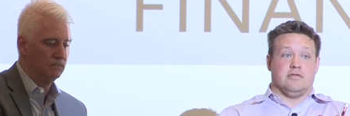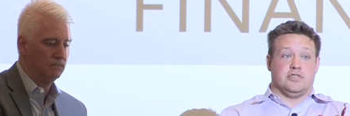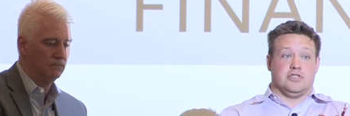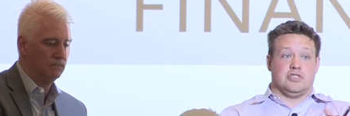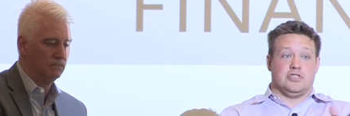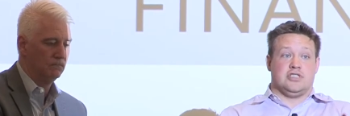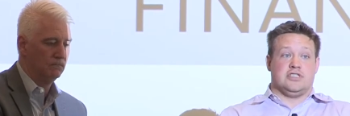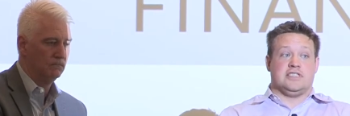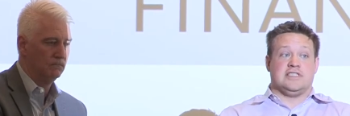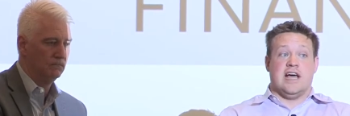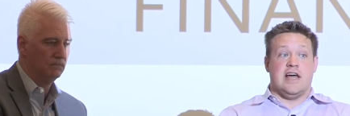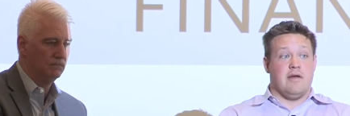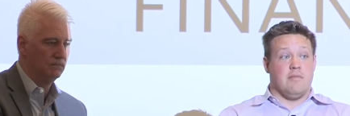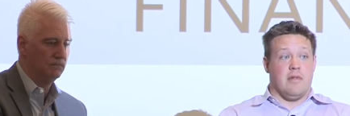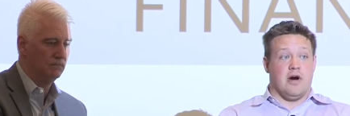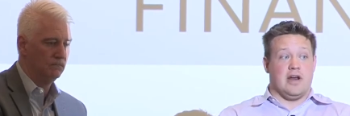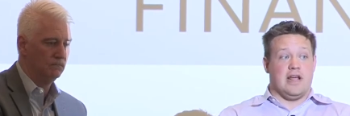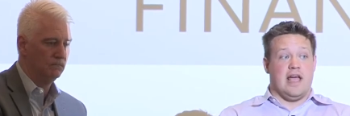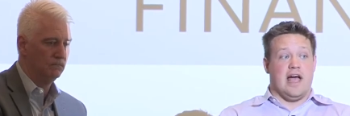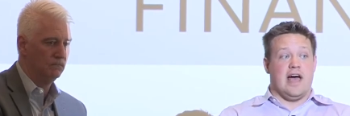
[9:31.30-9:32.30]
Speaker 1: would just send
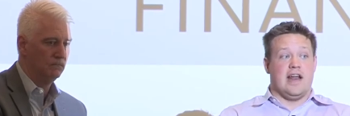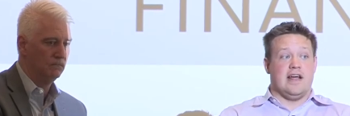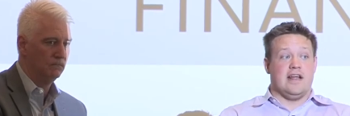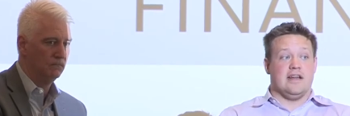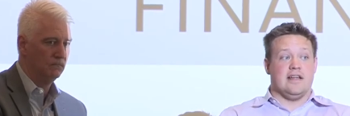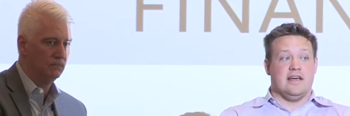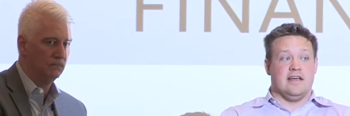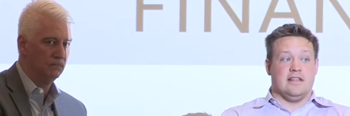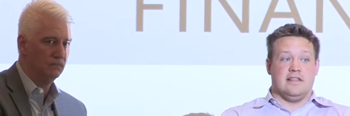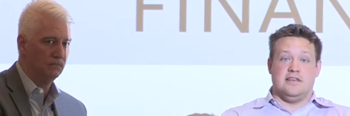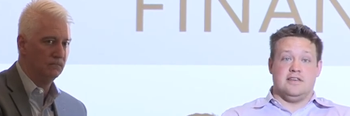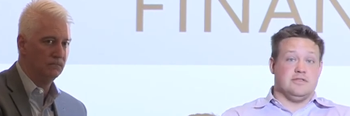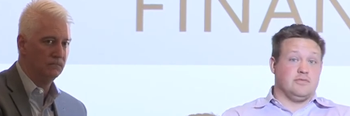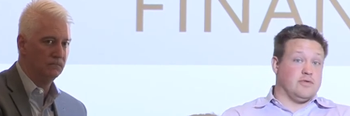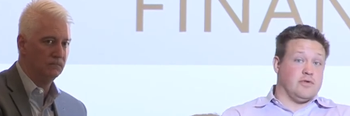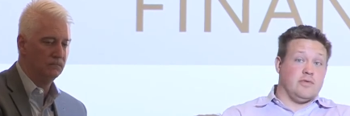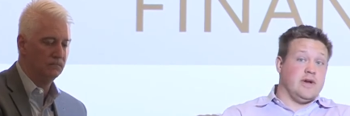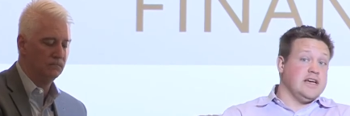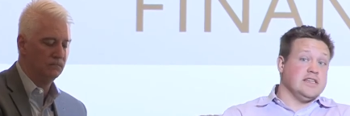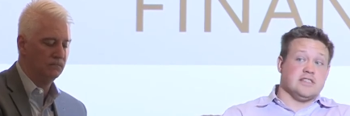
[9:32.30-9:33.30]
money at it. And they are
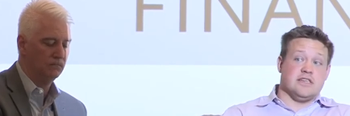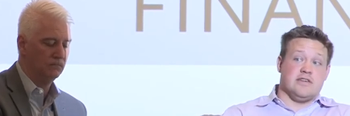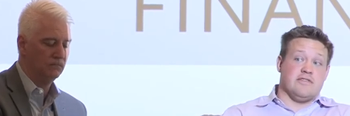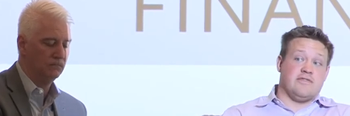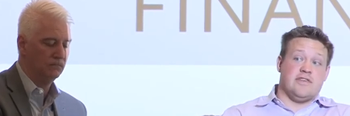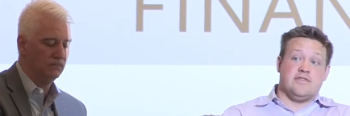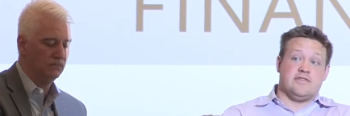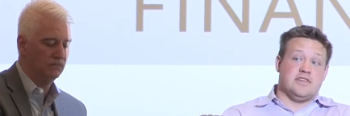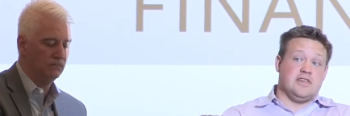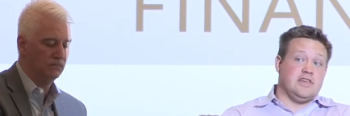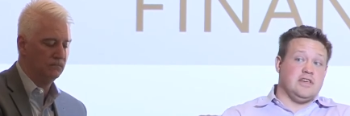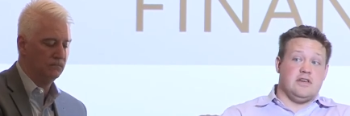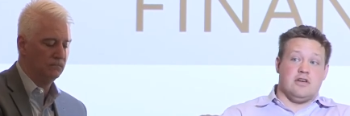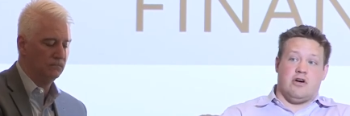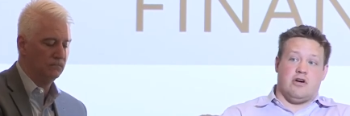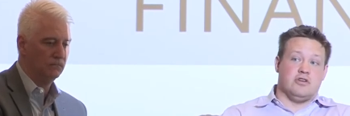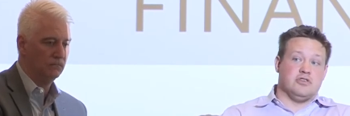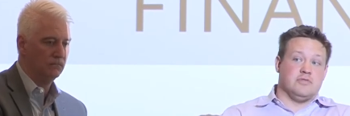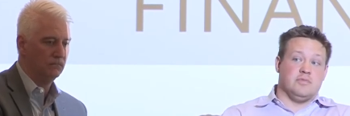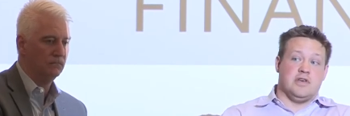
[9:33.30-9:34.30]
raising 50,
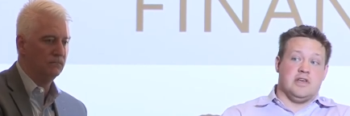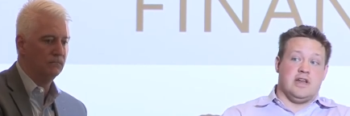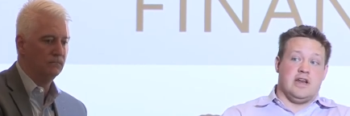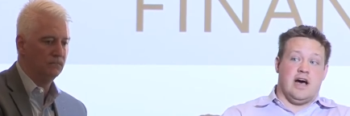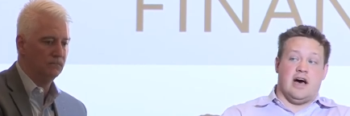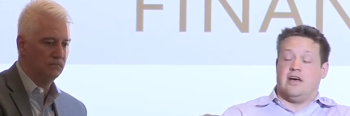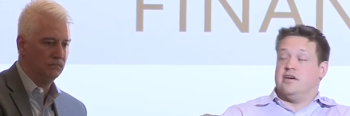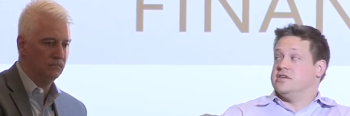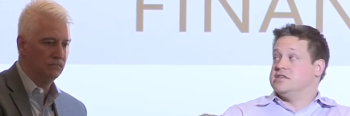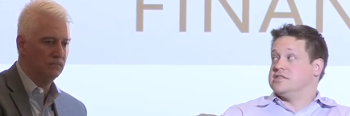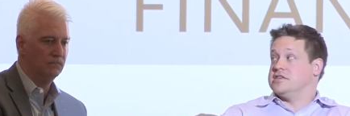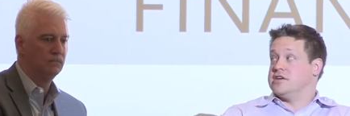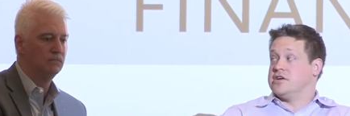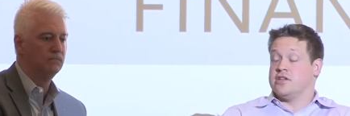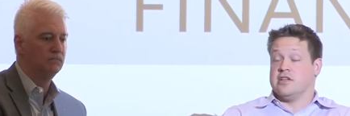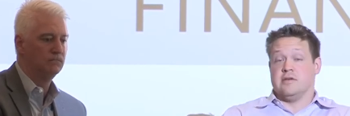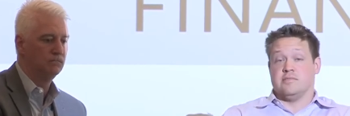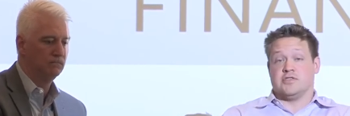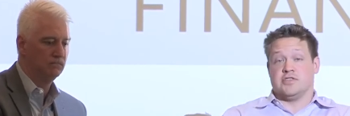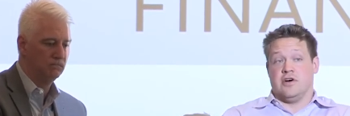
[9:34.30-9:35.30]
100 million dollars in a
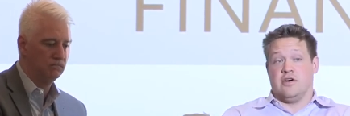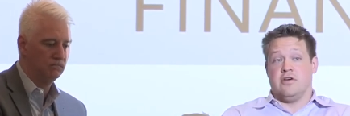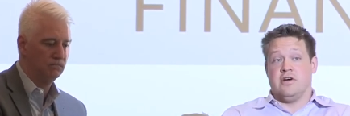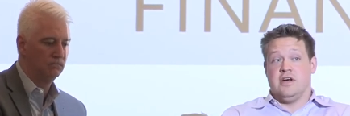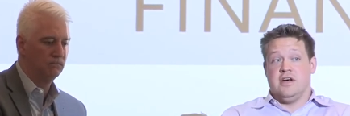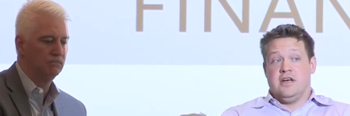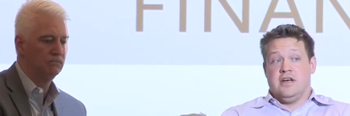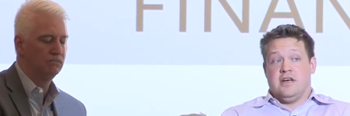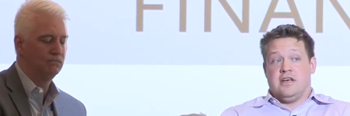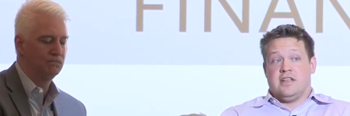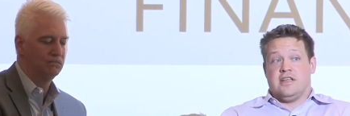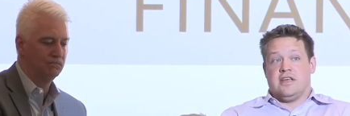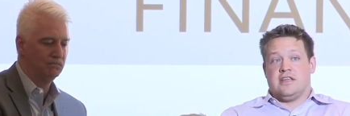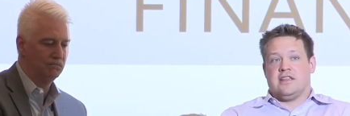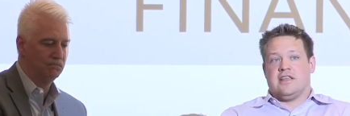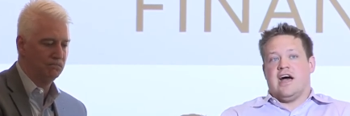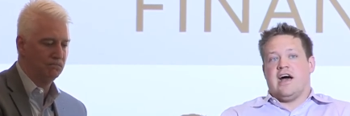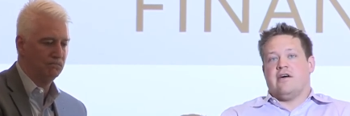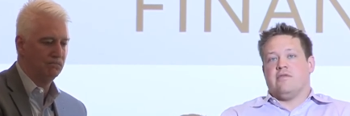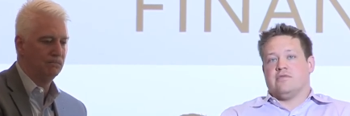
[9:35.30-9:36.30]
clip. So like,
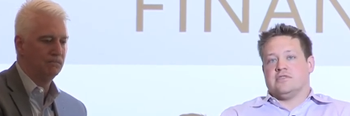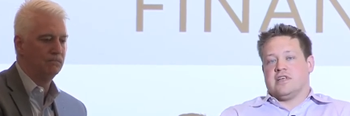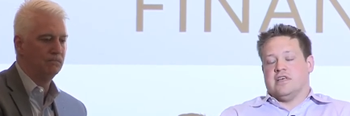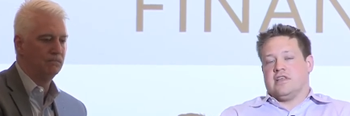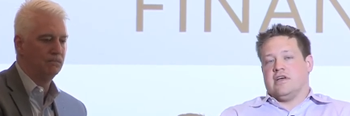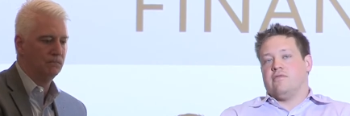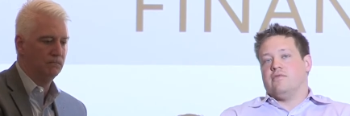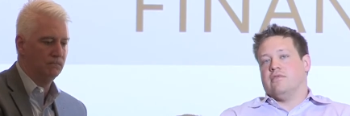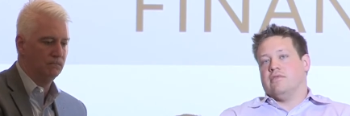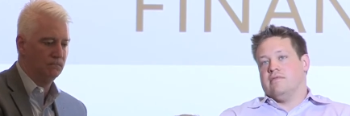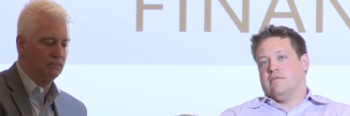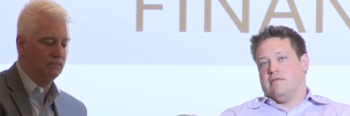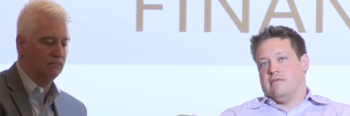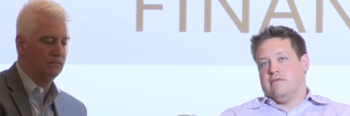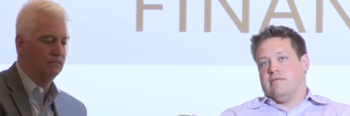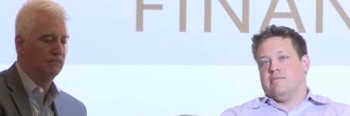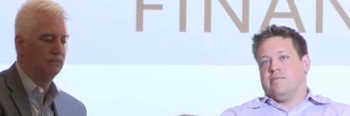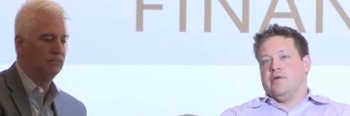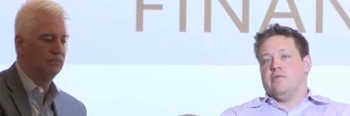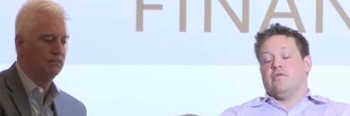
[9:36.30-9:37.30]
that was, I think, what
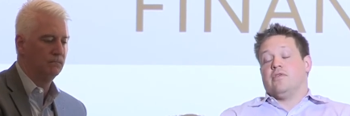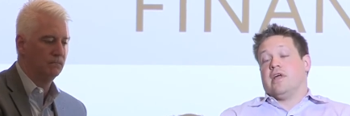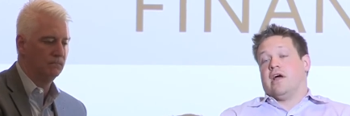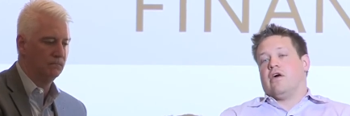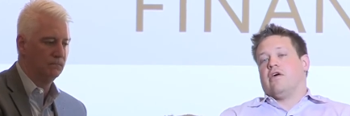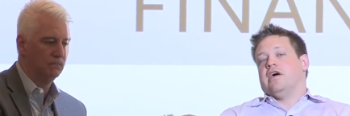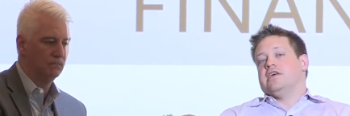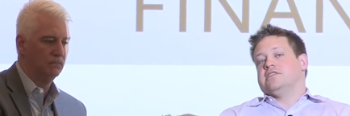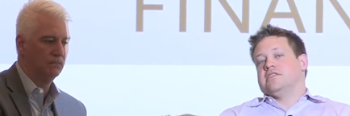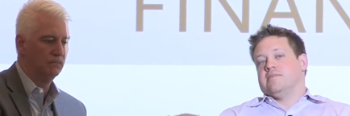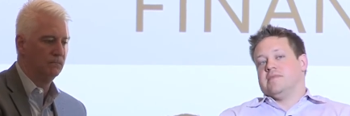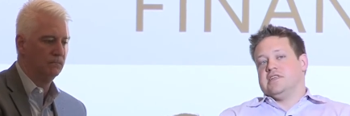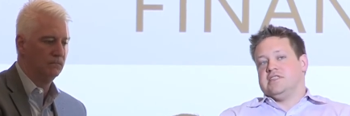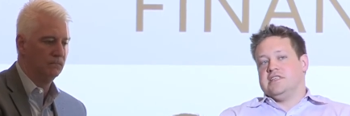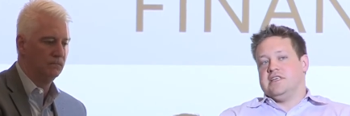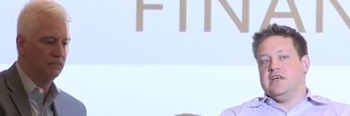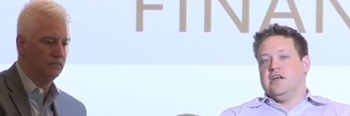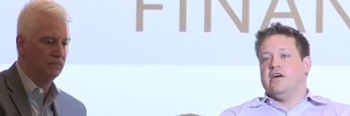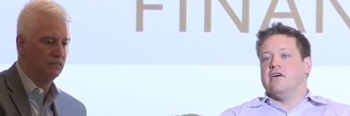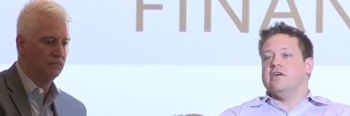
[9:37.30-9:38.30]
people were like, all right, something's
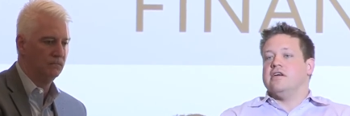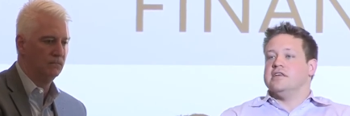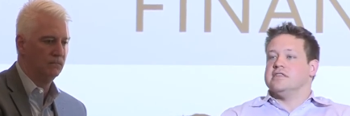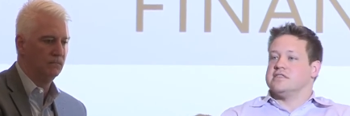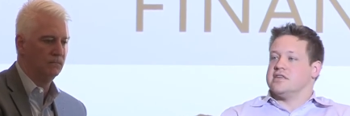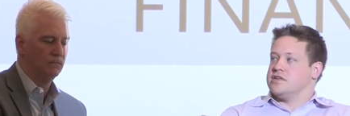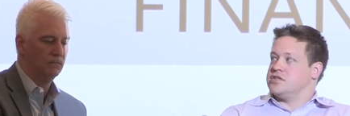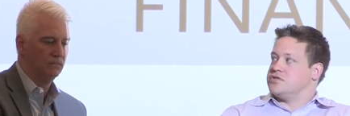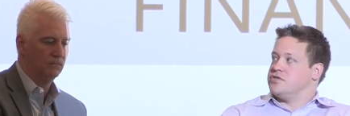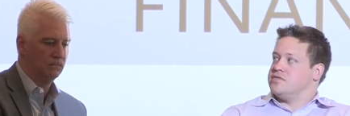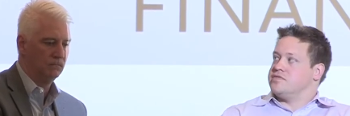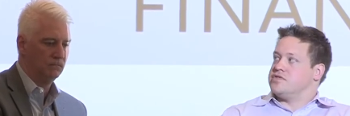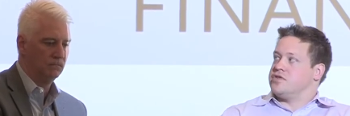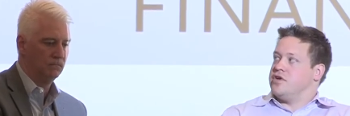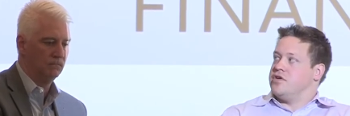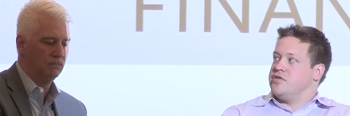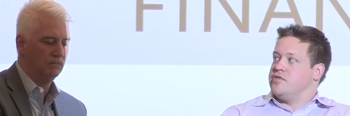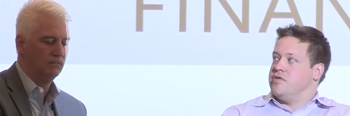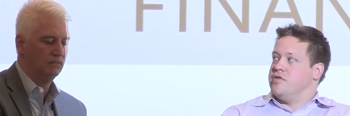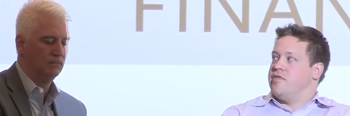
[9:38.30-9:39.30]
here, and it's like sort of
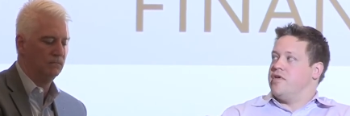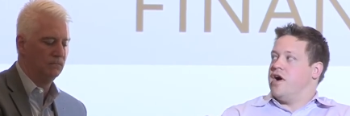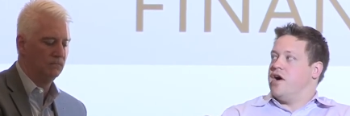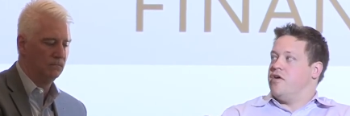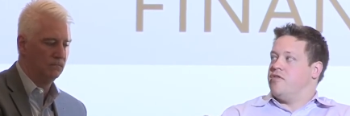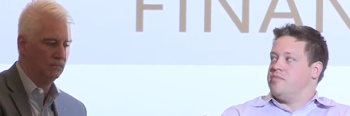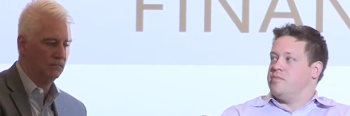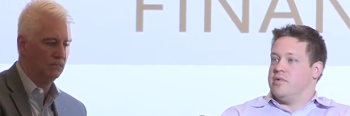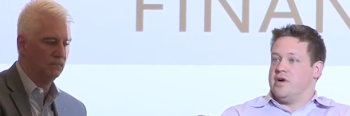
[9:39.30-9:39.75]
started to evolve.